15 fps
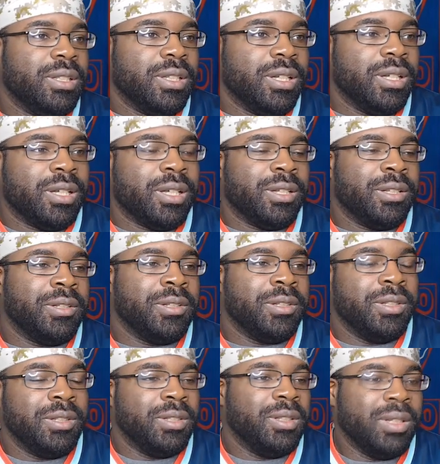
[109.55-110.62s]

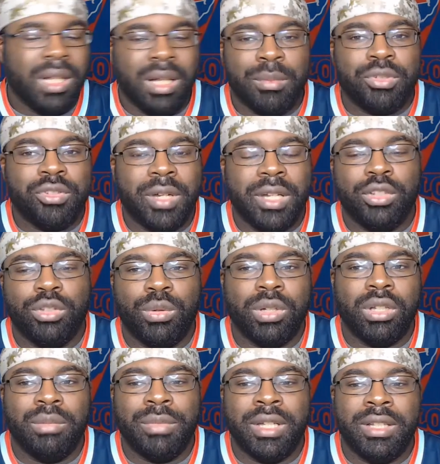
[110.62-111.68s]
do it
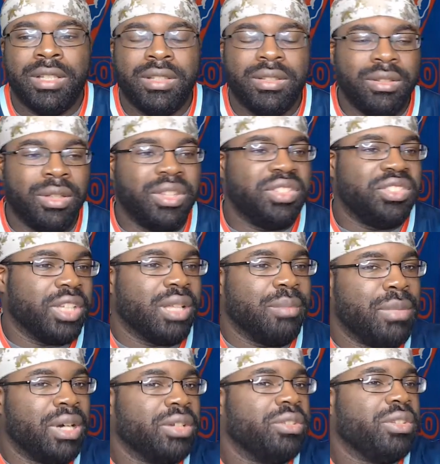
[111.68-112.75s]
on this
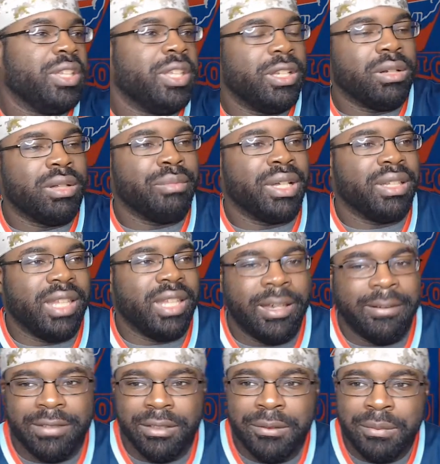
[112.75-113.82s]
second monitor here on my
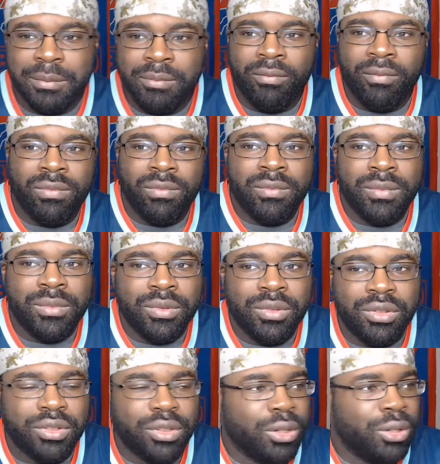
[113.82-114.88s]
left.
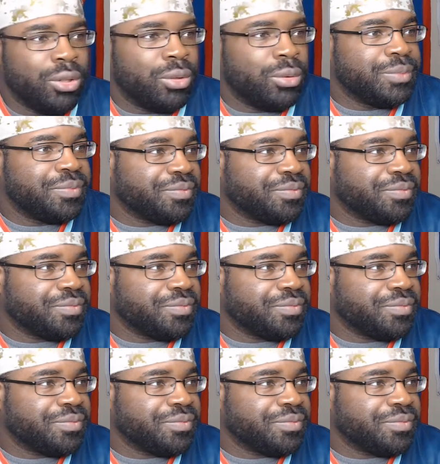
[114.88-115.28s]
So